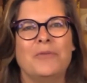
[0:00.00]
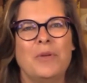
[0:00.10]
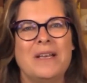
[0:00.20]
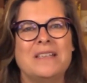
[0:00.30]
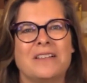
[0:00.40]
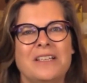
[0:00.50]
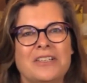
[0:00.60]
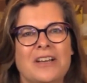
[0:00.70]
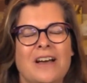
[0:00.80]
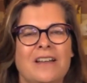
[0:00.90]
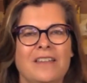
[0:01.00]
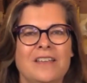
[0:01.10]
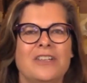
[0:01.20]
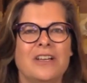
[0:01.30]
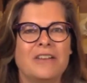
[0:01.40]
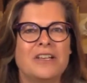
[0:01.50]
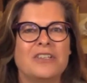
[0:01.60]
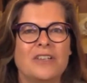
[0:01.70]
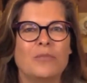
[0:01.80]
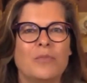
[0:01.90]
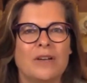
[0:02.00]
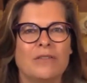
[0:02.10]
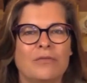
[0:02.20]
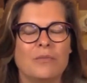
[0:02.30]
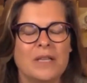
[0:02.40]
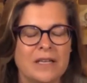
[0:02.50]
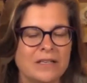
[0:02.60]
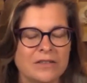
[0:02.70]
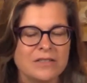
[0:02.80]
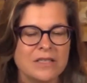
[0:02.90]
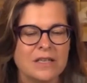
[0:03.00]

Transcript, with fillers: We basically taught the generation of millennials,